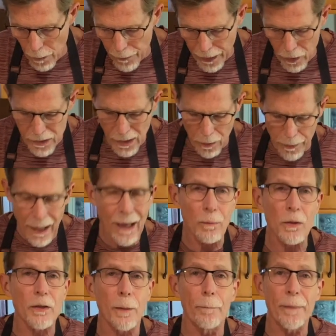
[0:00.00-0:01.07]
because I'll be
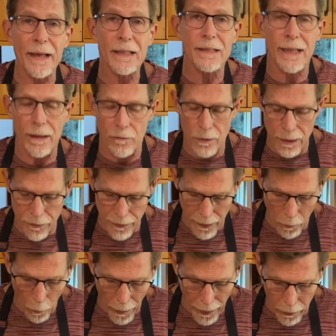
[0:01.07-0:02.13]
able to mix
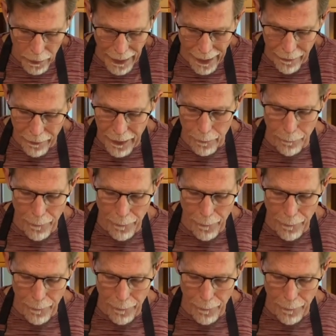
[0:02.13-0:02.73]
everything well and then